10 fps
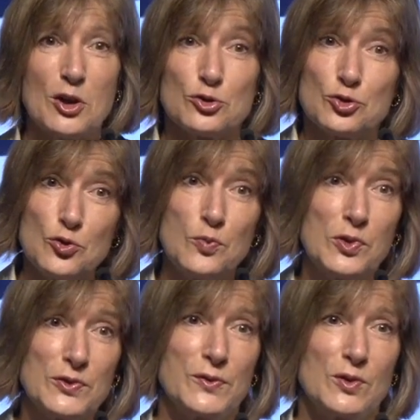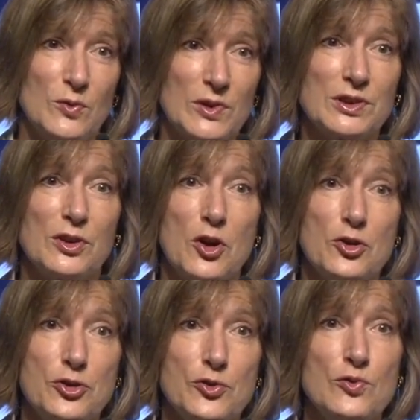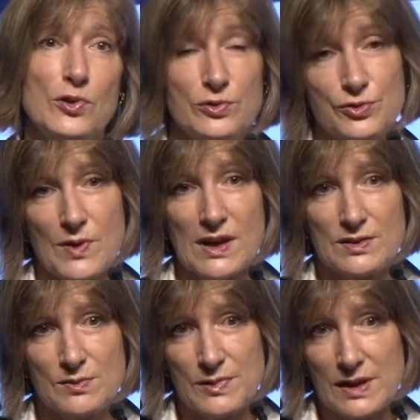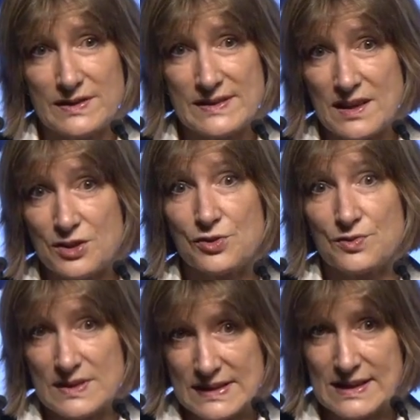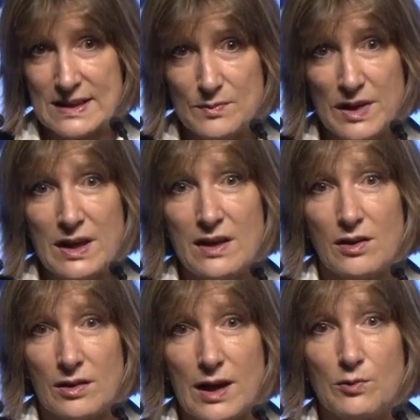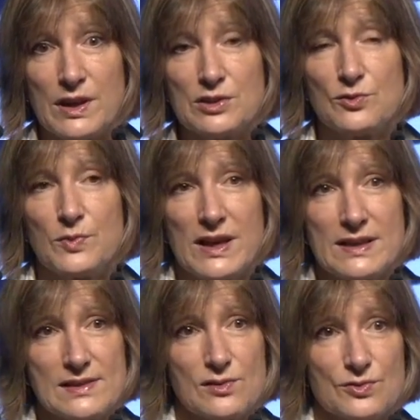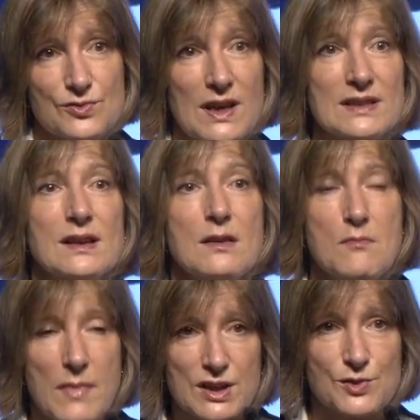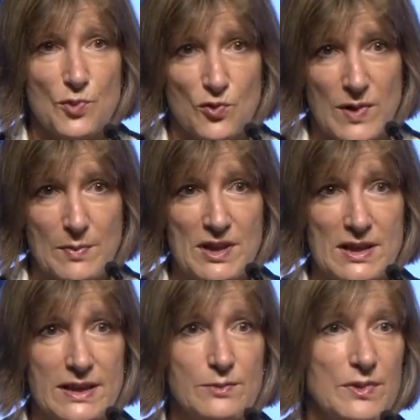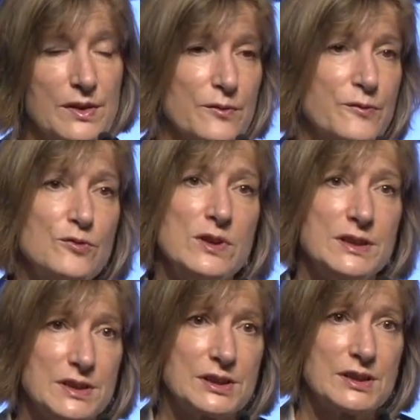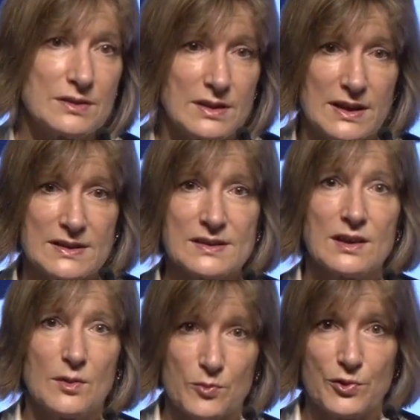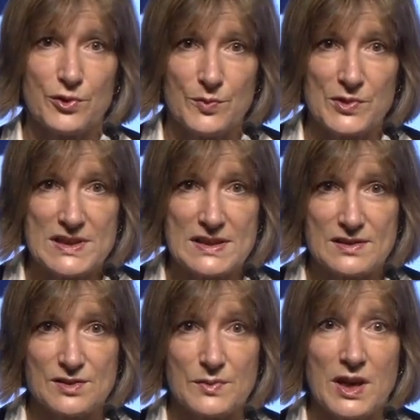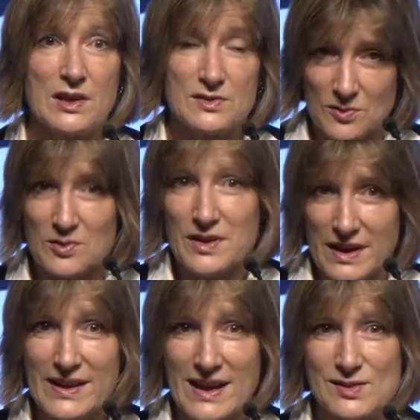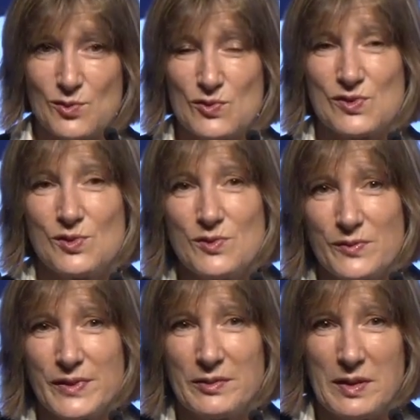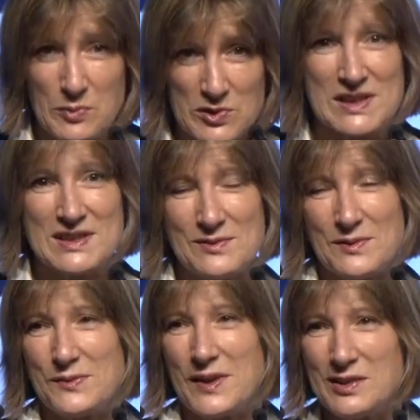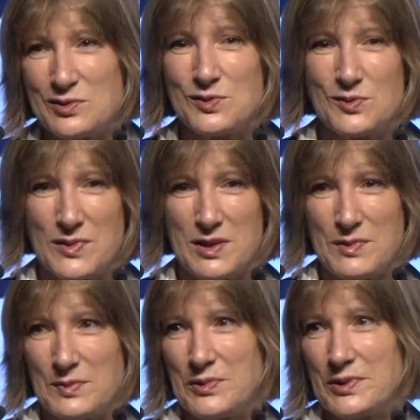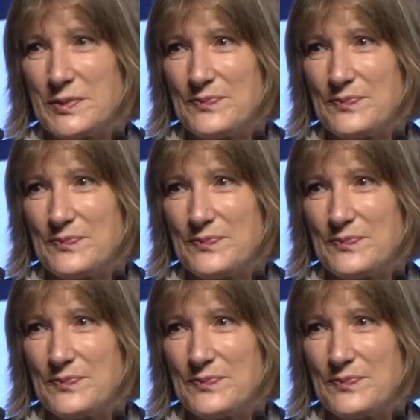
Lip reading: to put forward a new contractualization scheme, allowing to place contracts much more rapidly with a fully digitalized procurement system. So it has also a very positive effect to the way we work.